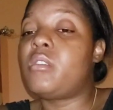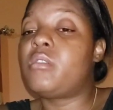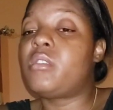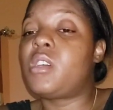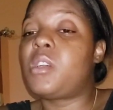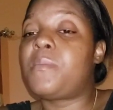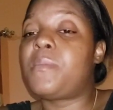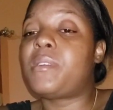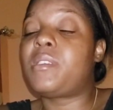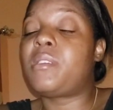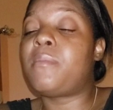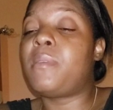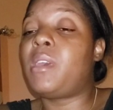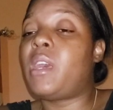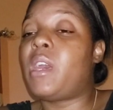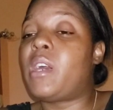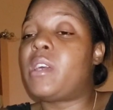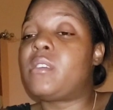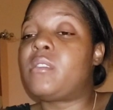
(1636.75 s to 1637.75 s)
So I say, I
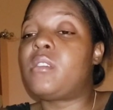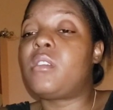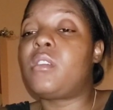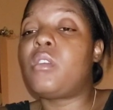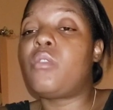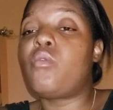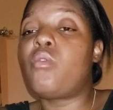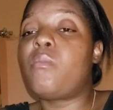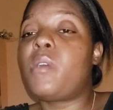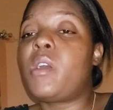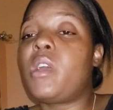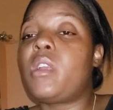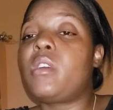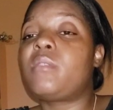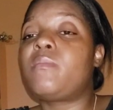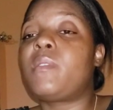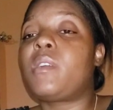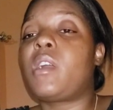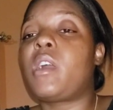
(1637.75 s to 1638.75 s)
can't send you home like this
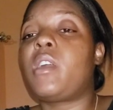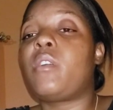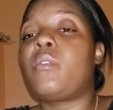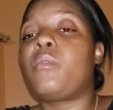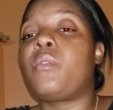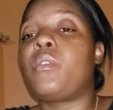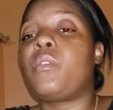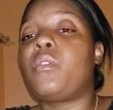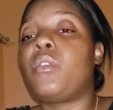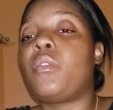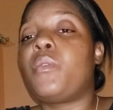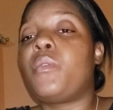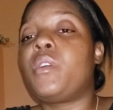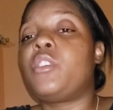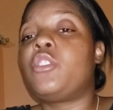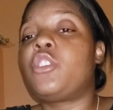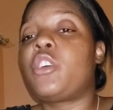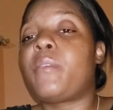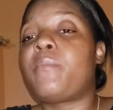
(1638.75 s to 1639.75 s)
because you will
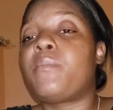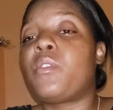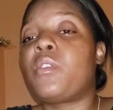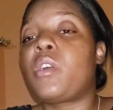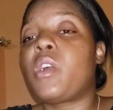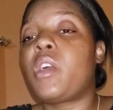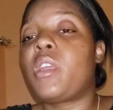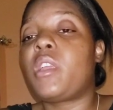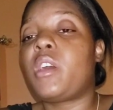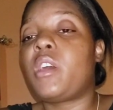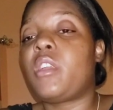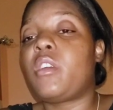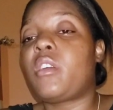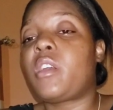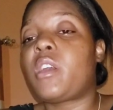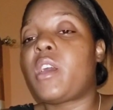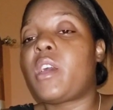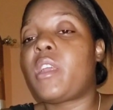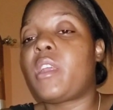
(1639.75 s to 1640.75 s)
drop the one day you
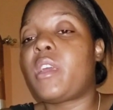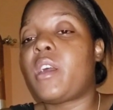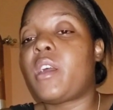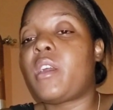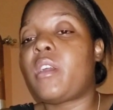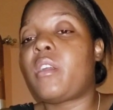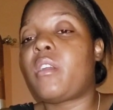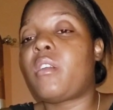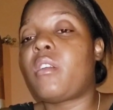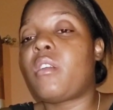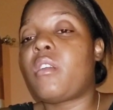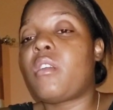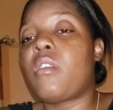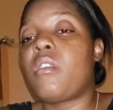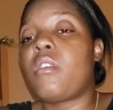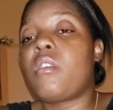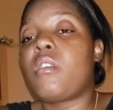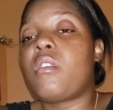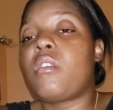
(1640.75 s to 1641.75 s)
can die.
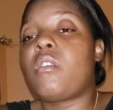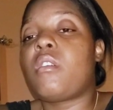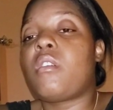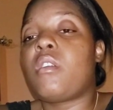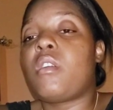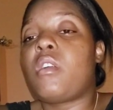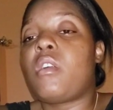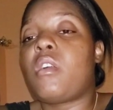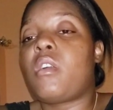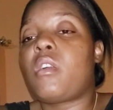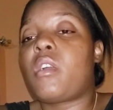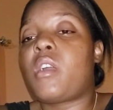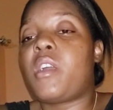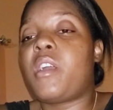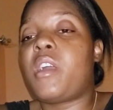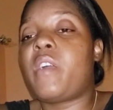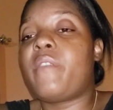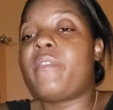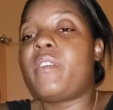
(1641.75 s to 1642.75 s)
I
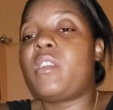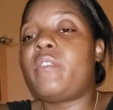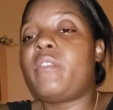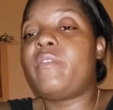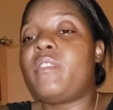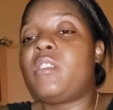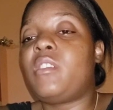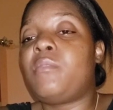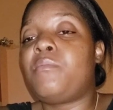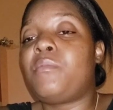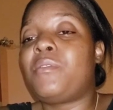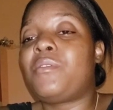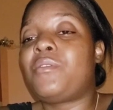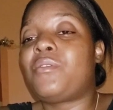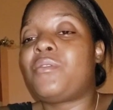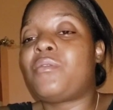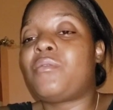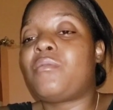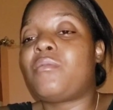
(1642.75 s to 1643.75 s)
have elevated
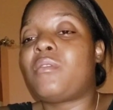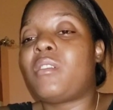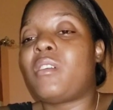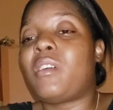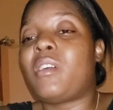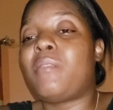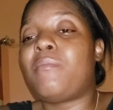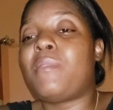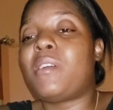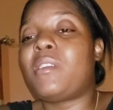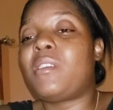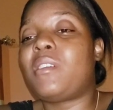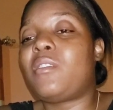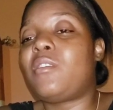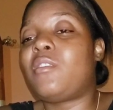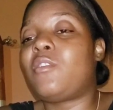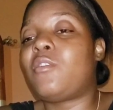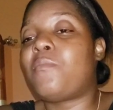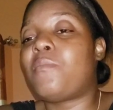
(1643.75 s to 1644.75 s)
pressure. And I tell
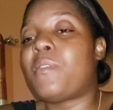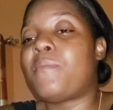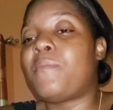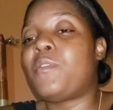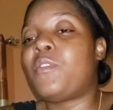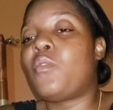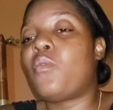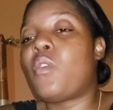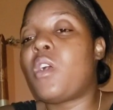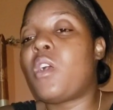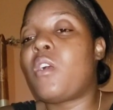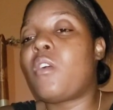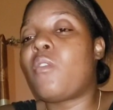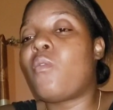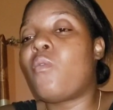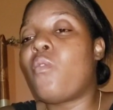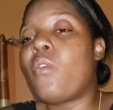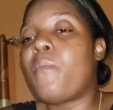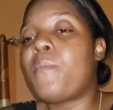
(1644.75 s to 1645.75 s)
them, man, I
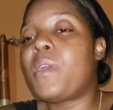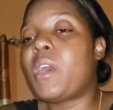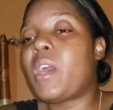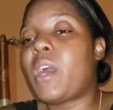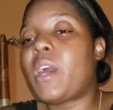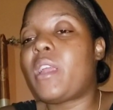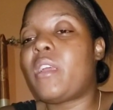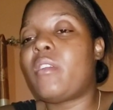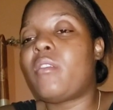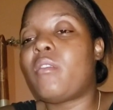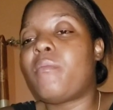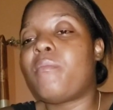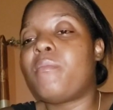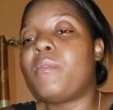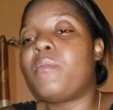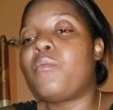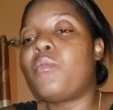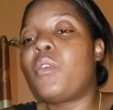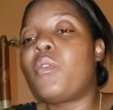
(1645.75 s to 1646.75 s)
want to go on my yard, you know. I
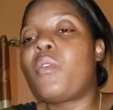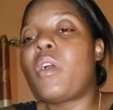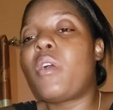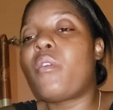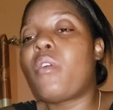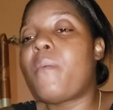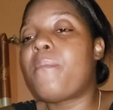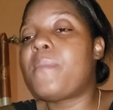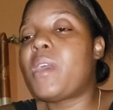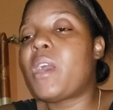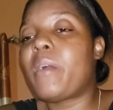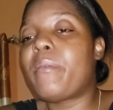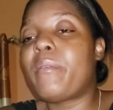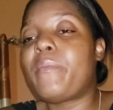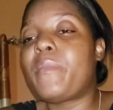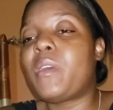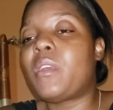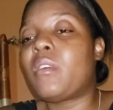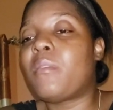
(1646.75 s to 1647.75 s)
go and go on my yard, and
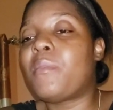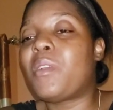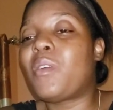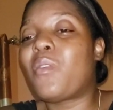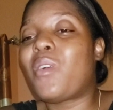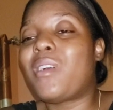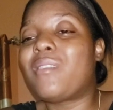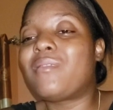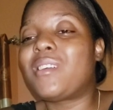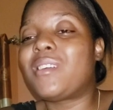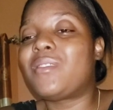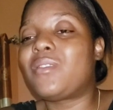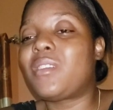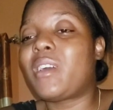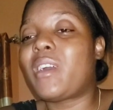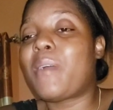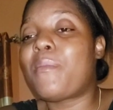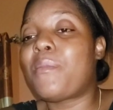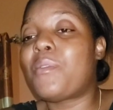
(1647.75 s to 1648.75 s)
I know what, and
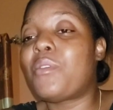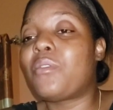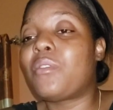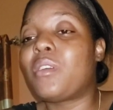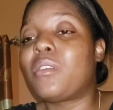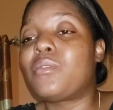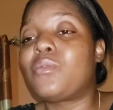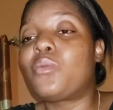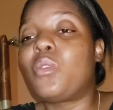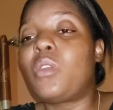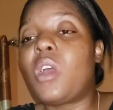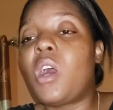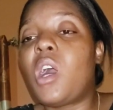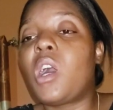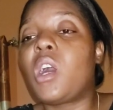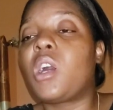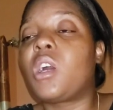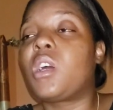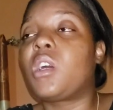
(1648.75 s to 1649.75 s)
I can't bring it too
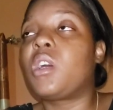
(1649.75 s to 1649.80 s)
long.